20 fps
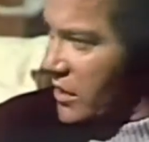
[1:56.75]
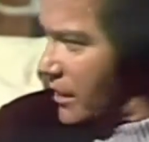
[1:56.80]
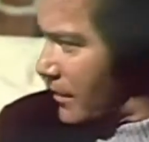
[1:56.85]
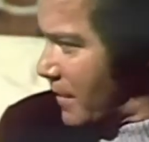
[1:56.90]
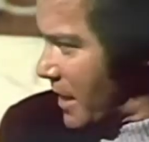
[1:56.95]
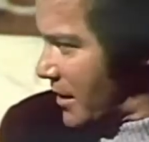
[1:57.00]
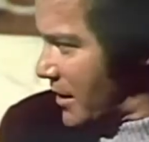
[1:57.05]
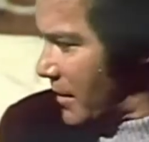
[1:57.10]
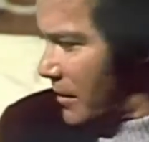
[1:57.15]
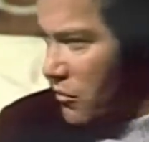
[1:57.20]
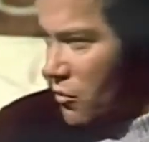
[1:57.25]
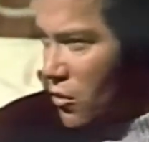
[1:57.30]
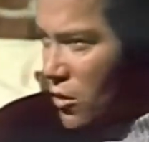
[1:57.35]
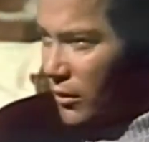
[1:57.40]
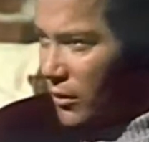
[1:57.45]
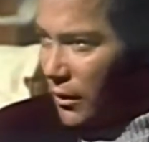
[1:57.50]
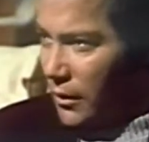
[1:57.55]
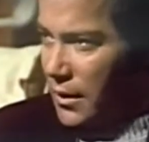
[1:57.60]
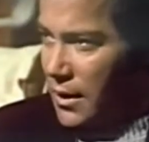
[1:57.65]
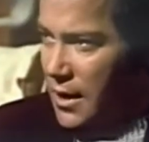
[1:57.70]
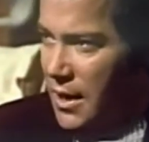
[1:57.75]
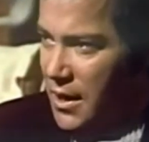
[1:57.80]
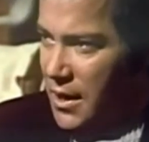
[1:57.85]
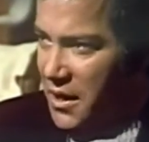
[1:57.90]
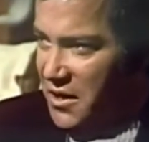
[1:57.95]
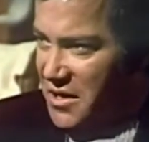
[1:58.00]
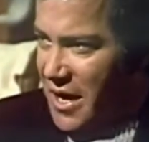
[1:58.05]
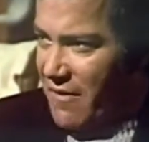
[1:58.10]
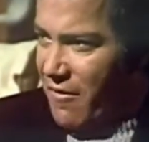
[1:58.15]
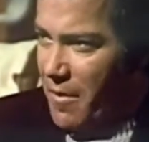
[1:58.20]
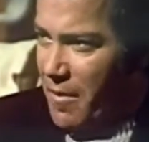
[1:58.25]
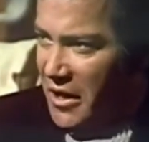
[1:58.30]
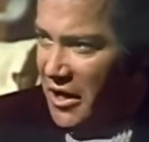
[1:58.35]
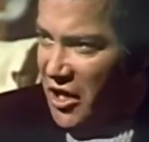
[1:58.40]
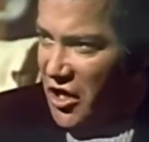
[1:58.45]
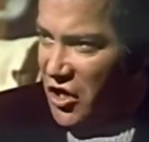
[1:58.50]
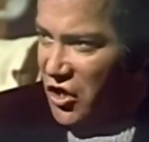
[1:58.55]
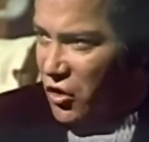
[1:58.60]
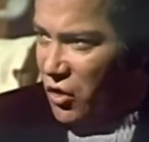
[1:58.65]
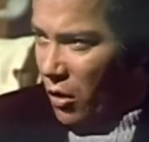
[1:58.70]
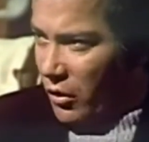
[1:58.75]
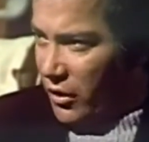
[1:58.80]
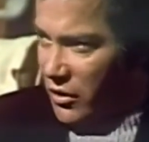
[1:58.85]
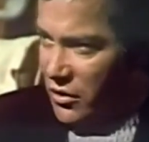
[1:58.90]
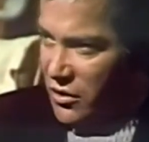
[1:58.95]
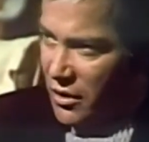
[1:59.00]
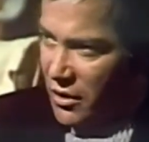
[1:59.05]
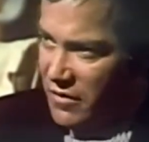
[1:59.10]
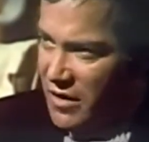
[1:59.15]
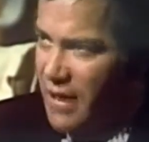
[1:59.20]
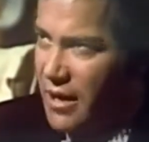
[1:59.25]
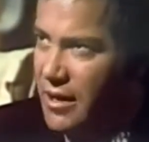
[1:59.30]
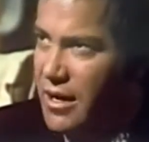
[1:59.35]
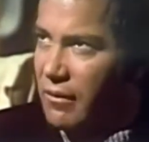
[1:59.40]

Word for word: and single handedly makes this film a work of